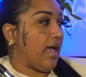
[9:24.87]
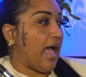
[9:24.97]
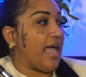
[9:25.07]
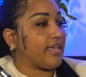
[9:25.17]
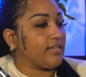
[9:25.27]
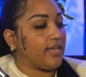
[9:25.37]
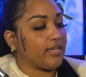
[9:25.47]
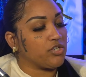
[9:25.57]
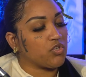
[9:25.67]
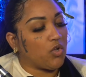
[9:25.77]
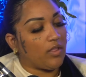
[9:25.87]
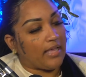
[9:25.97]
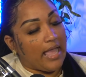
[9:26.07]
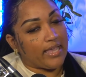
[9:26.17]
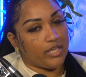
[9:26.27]
I can take control,
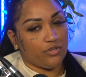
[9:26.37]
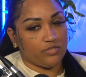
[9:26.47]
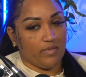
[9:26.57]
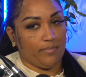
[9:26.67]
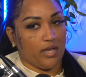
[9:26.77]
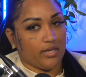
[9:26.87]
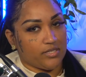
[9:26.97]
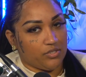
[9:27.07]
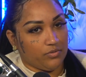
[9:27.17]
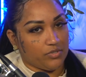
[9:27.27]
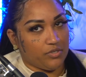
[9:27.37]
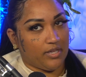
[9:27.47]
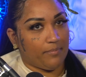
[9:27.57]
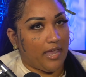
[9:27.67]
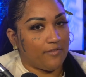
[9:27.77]
I can use my body to
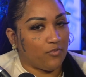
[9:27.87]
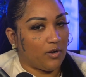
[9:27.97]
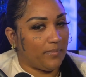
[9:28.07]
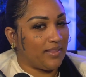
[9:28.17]
get paid for it.